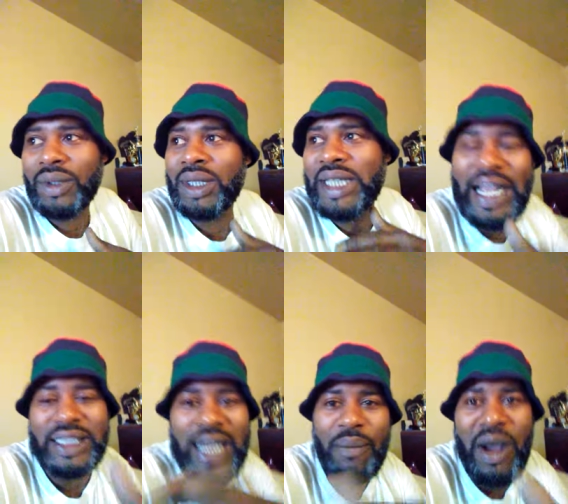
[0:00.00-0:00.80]

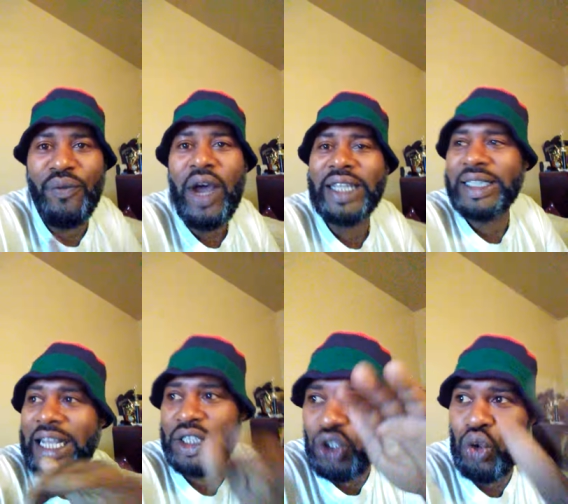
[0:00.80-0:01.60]
That's not my fight.
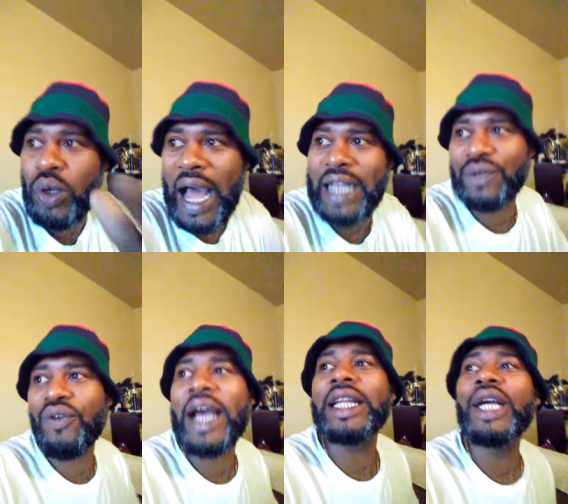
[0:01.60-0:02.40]
That's you guys'
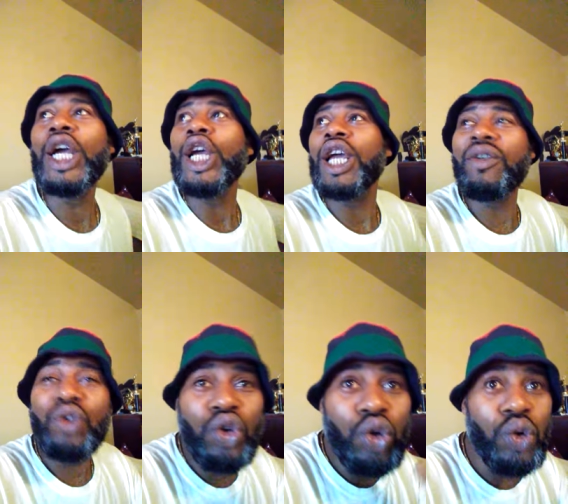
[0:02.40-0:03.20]
fight.
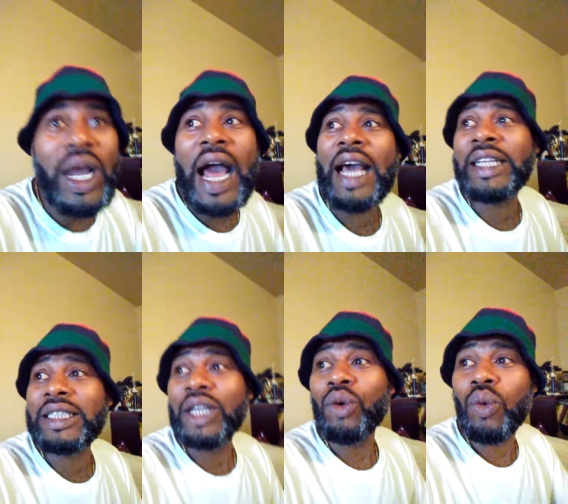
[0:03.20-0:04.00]
If you
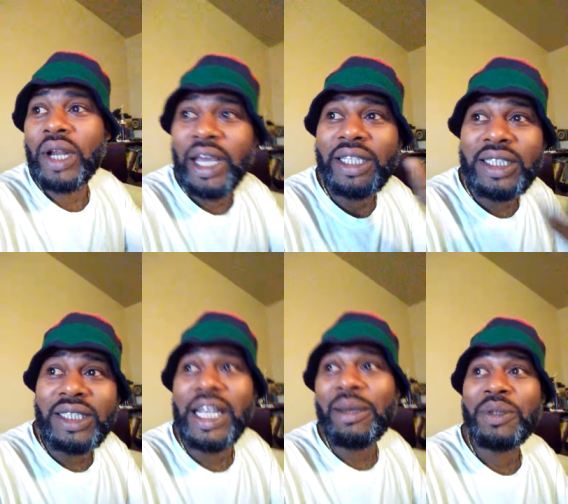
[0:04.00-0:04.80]
guys want to
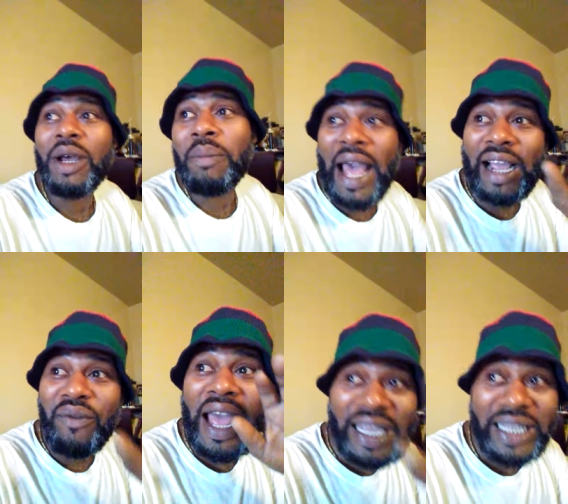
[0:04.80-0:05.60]
accept a
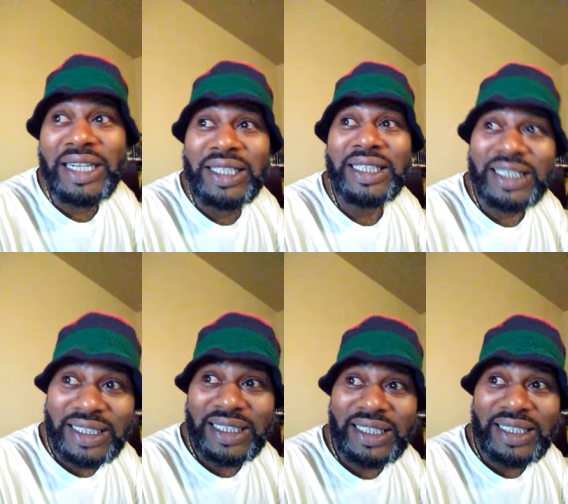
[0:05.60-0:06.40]
Bhagavad Gita
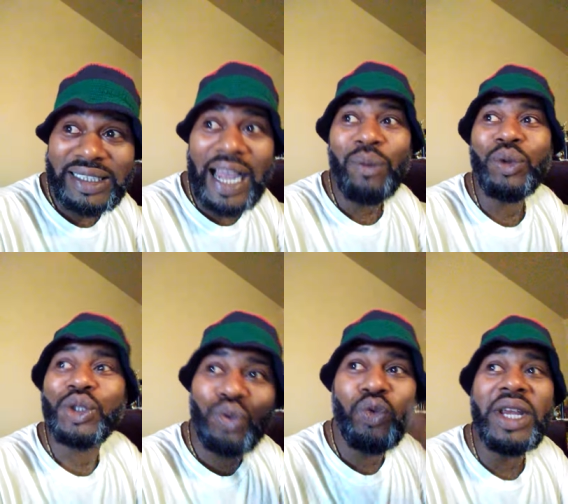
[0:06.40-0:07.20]
that
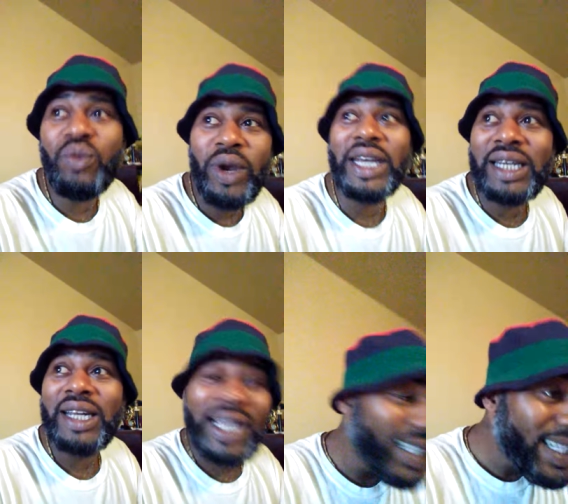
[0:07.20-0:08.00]
was
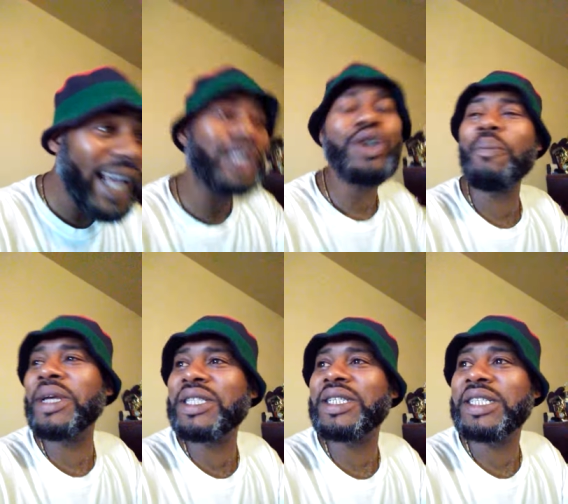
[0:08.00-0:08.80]
rewritten, that's your
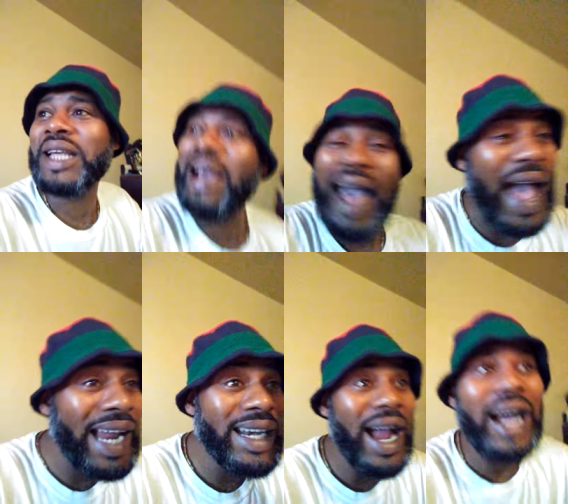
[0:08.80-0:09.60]
business. I
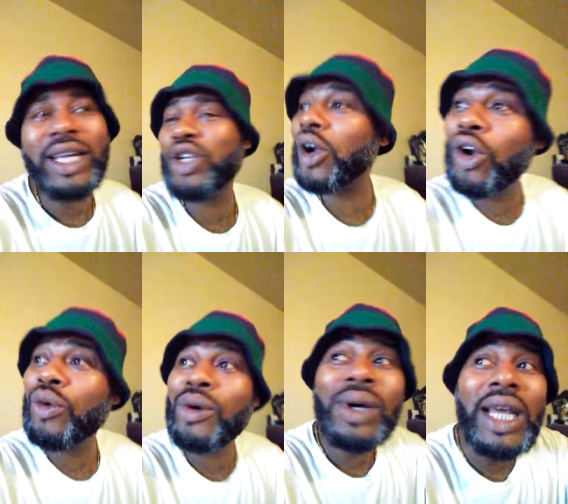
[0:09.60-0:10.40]
ain't knocking your
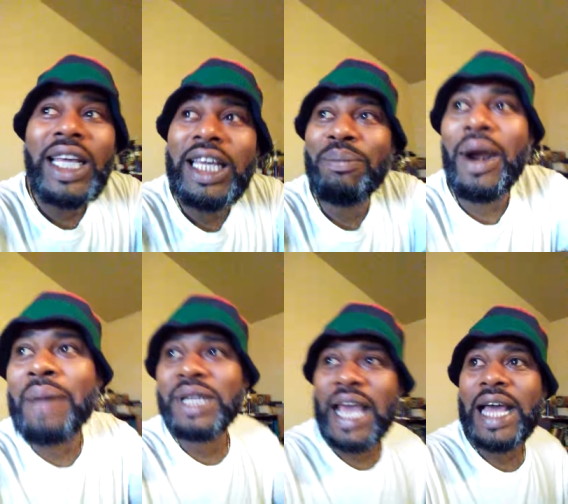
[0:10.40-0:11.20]
guru. He
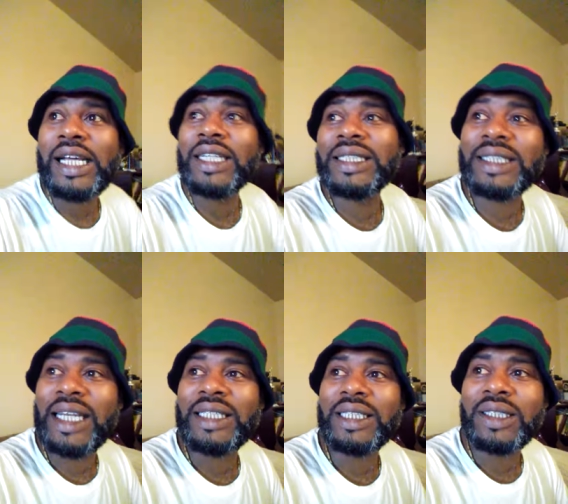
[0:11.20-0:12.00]
probably had good
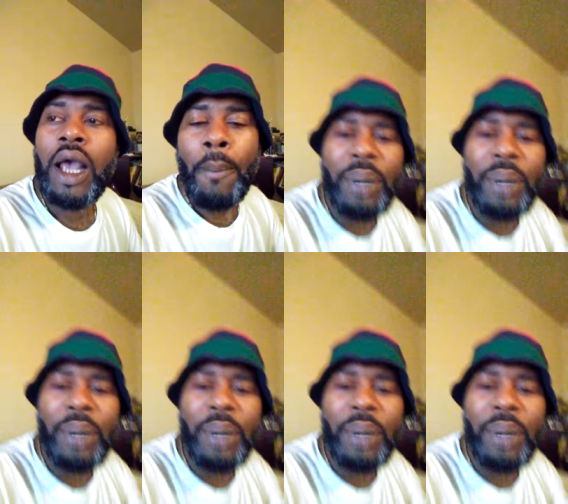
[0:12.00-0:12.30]
intentions.